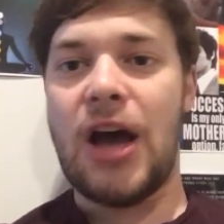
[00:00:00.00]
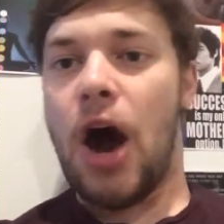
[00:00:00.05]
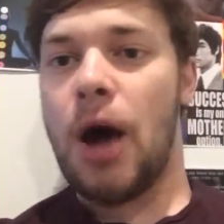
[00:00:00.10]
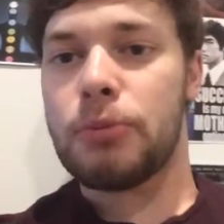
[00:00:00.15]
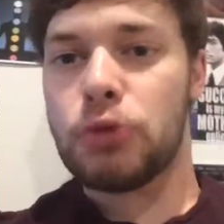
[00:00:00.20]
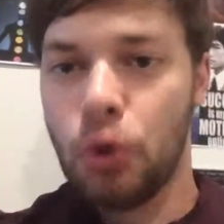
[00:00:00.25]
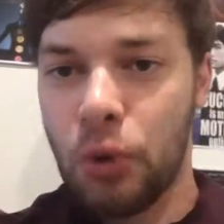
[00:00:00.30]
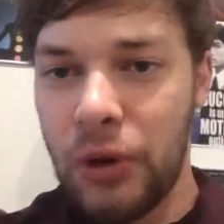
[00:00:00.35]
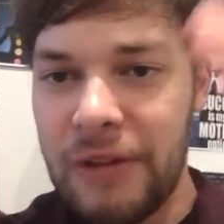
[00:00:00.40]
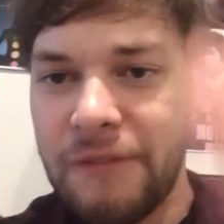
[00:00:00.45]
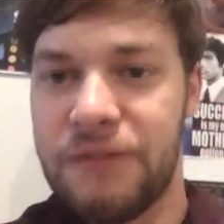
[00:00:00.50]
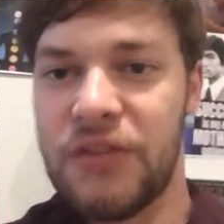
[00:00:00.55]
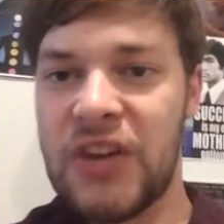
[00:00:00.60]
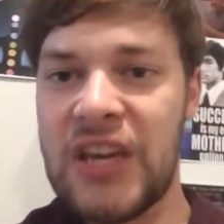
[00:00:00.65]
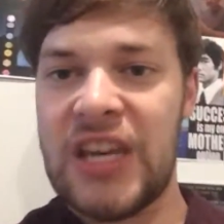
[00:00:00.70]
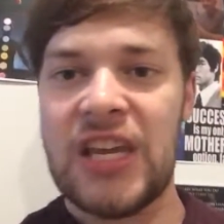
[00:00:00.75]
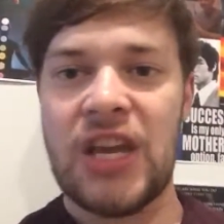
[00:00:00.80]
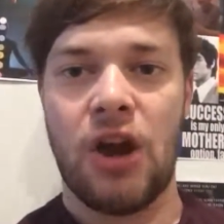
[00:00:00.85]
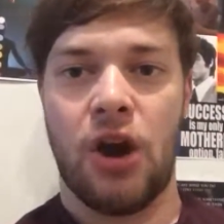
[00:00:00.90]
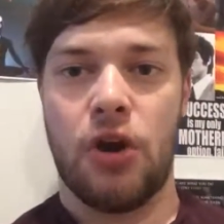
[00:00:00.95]
I'm doing
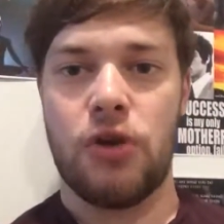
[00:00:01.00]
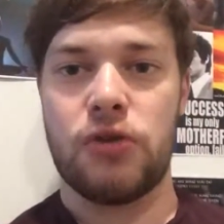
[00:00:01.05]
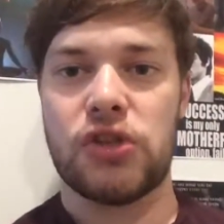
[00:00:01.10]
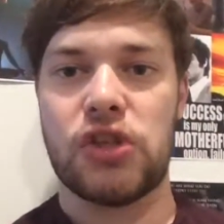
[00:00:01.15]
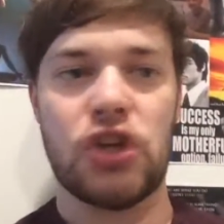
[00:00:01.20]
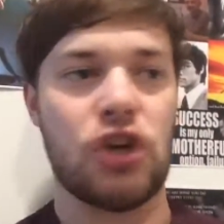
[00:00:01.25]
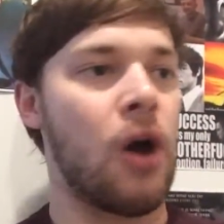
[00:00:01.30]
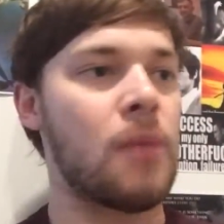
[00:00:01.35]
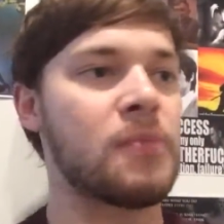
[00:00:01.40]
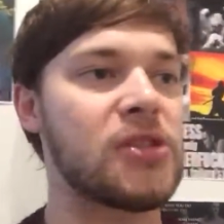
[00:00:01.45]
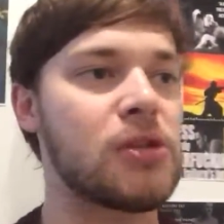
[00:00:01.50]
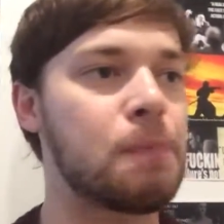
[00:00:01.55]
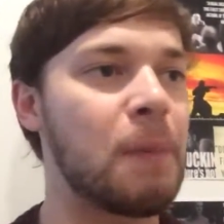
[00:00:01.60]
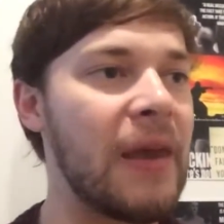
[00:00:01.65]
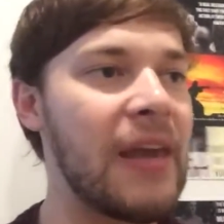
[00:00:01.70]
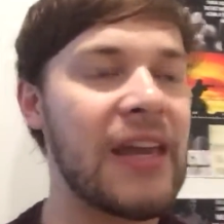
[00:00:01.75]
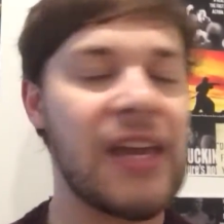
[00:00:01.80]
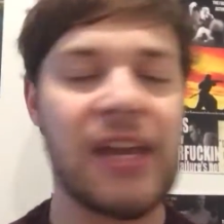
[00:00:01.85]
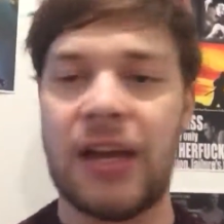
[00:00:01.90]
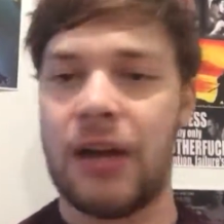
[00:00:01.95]
videos, I'm
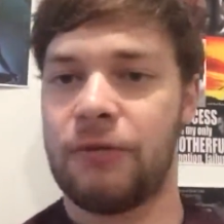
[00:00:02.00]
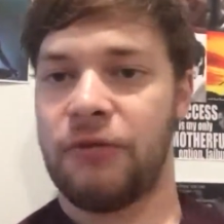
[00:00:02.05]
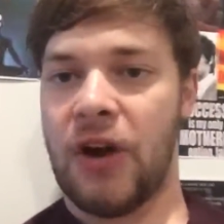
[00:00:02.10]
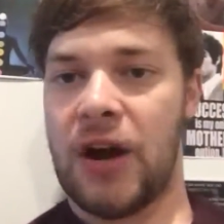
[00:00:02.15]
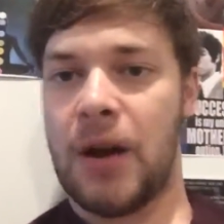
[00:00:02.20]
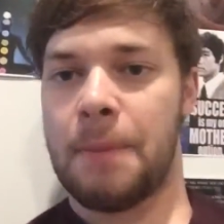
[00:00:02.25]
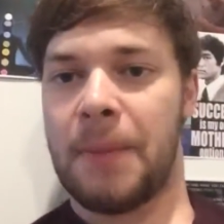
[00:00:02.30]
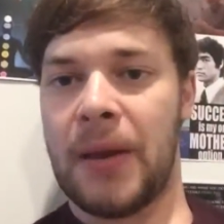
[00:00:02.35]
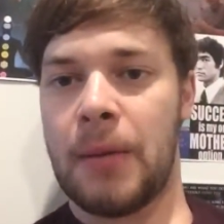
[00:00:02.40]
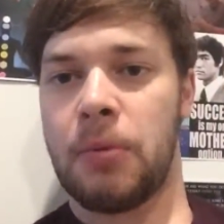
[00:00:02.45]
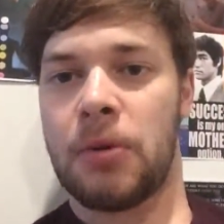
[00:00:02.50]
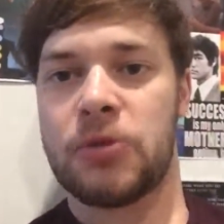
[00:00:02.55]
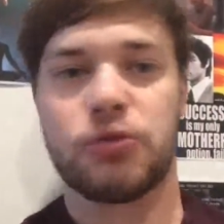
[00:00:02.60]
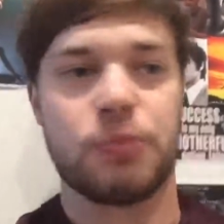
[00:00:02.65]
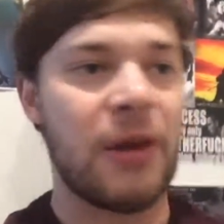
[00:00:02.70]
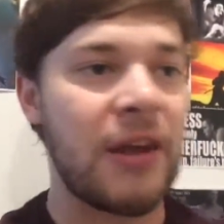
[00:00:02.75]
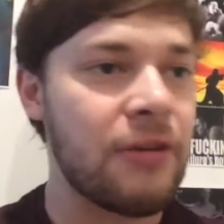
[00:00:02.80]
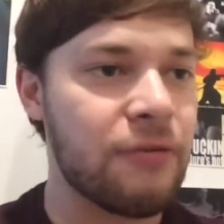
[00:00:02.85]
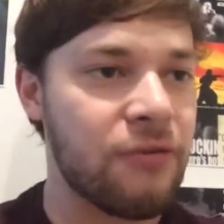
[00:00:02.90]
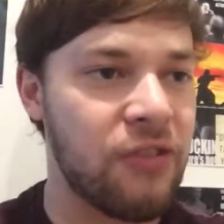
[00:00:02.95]
speaking in front of people. I'm
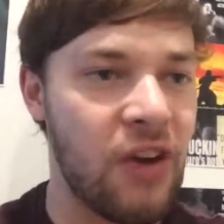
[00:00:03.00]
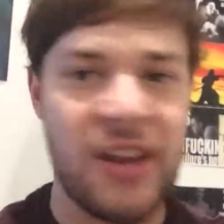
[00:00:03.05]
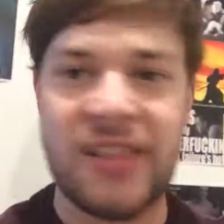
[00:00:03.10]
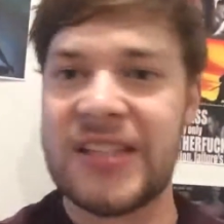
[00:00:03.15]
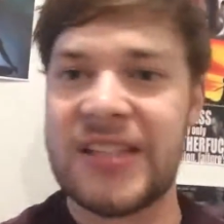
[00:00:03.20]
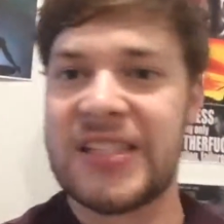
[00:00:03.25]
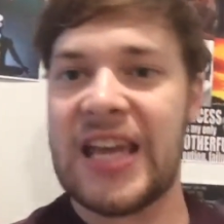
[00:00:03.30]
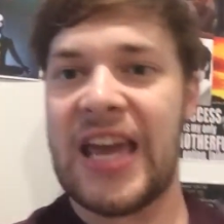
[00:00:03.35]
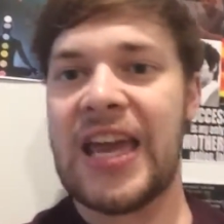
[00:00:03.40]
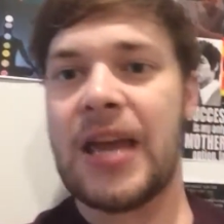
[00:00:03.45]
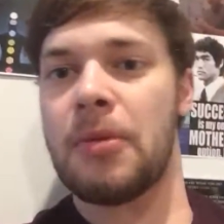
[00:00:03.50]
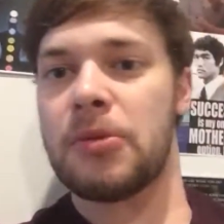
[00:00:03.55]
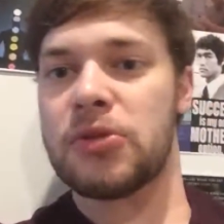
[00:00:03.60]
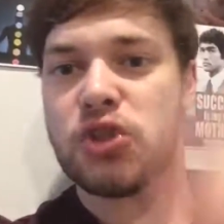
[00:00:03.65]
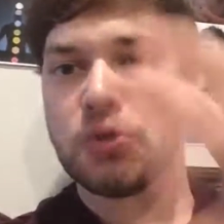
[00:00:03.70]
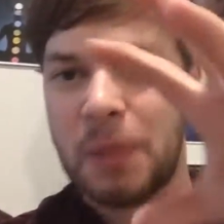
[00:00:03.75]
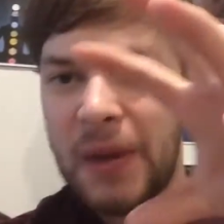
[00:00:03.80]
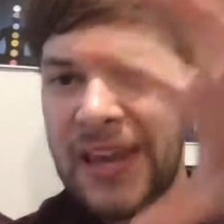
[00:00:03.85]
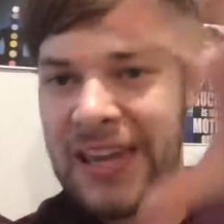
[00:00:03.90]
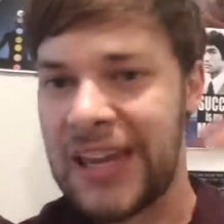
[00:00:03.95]
speaking in front of the team.
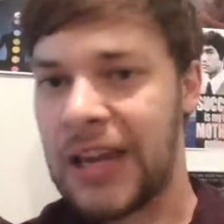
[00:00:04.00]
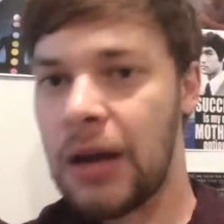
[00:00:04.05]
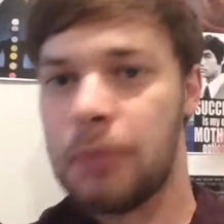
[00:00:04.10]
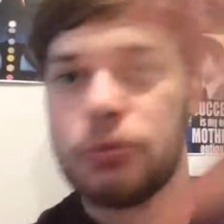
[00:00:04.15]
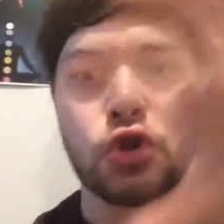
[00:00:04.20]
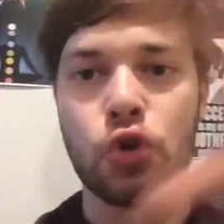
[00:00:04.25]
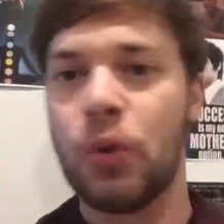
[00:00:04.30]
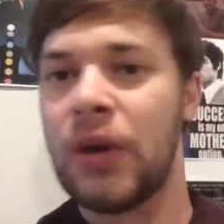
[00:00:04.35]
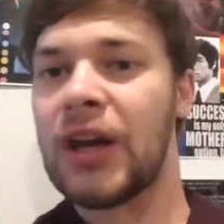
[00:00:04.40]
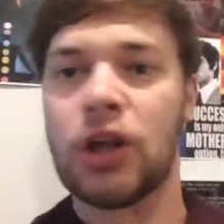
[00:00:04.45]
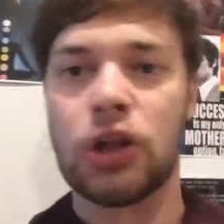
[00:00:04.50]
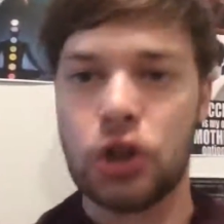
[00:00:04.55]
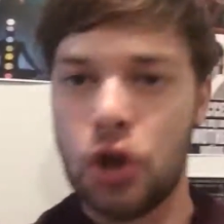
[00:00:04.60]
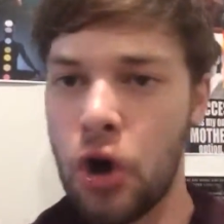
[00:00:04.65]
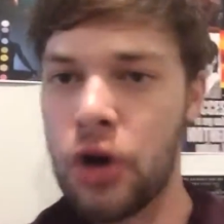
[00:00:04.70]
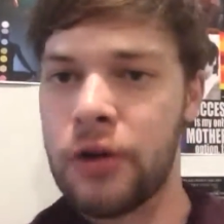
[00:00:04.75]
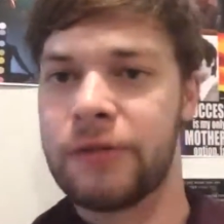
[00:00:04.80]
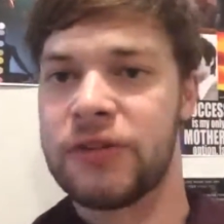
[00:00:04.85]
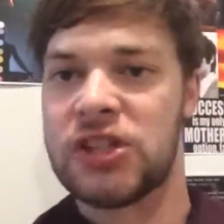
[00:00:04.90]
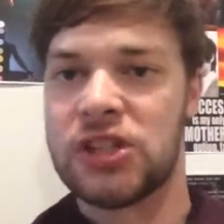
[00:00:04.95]
I'm doing a
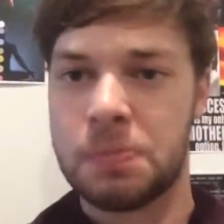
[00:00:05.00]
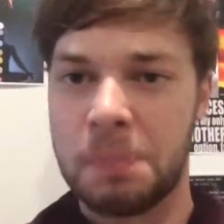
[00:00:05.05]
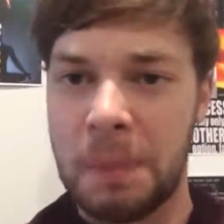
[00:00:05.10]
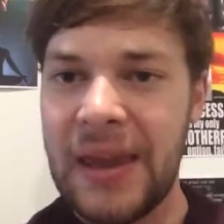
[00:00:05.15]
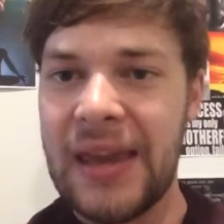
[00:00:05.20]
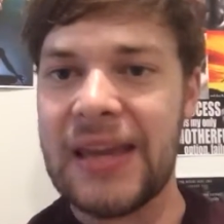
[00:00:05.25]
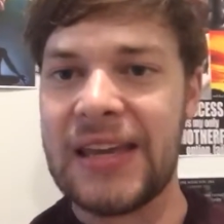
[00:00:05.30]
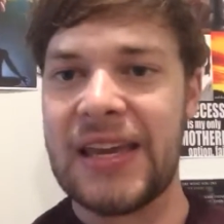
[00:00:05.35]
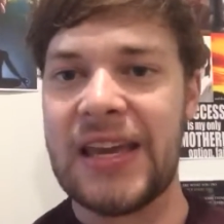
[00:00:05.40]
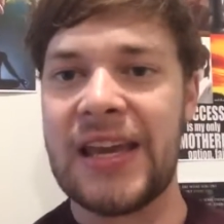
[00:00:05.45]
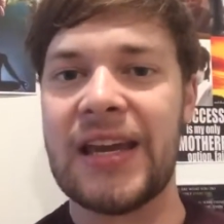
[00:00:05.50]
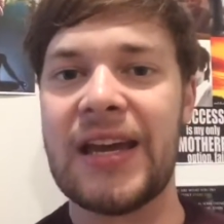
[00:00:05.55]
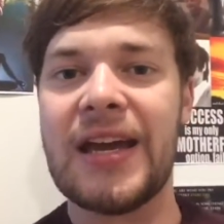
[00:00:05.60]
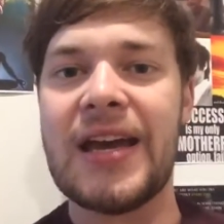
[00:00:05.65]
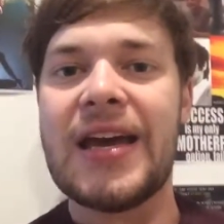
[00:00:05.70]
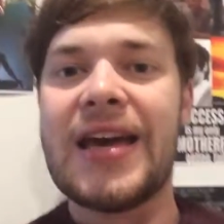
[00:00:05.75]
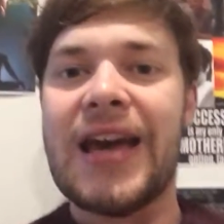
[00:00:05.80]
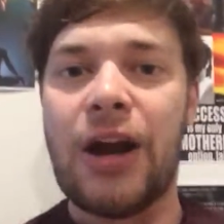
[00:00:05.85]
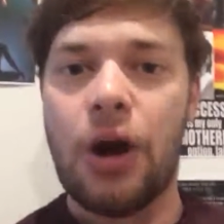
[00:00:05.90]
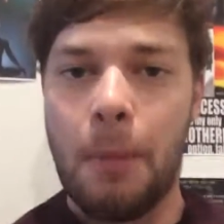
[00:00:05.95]
lot of speaking,
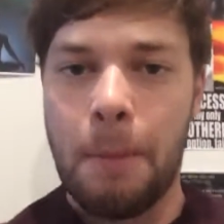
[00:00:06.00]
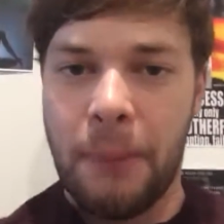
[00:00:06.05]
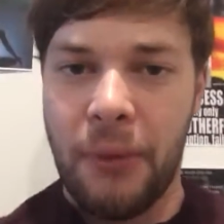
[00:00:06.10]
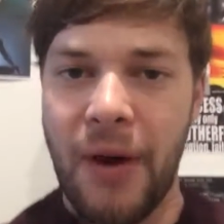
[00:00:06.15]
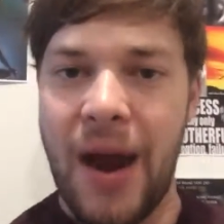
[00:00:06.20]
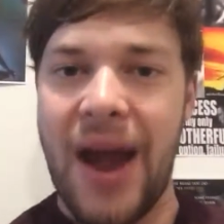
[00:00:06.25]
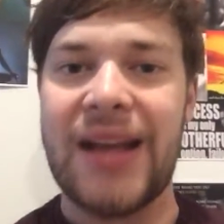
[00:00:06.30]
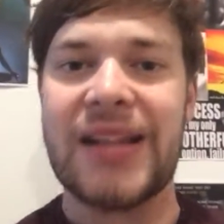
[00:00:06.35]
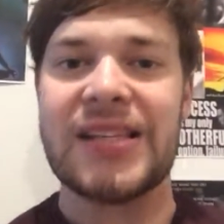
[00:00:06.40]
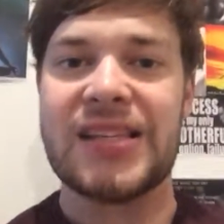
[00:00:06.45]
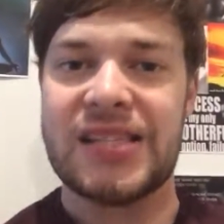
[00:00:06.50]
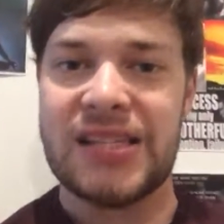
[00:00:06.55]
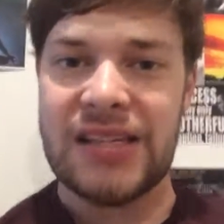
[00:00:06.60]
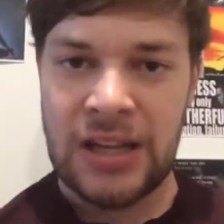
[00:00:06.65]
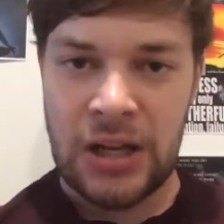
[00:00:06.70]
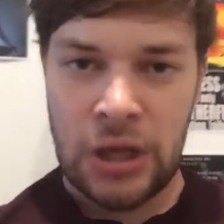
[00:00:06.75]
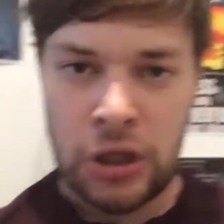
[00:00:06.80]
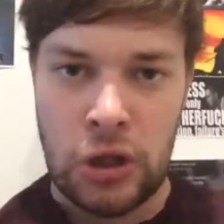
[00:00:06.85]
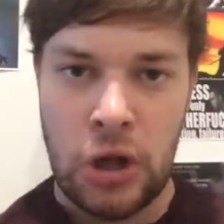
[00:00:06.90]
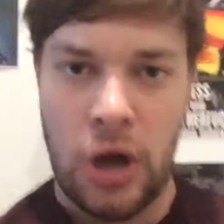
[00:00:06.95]
and I'm practicing
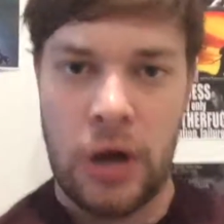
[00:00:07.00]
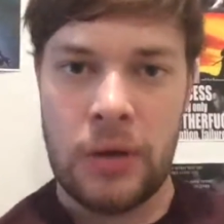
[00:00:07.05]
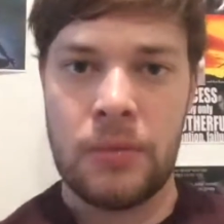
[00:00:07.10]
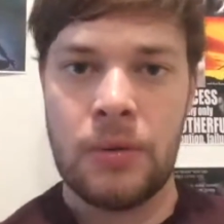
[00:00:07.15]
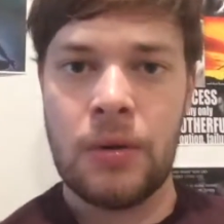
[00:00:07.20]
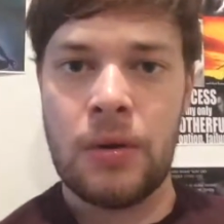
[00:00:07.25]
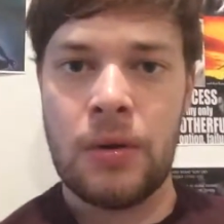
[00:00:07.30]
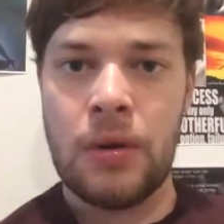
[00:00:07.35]
it a lot.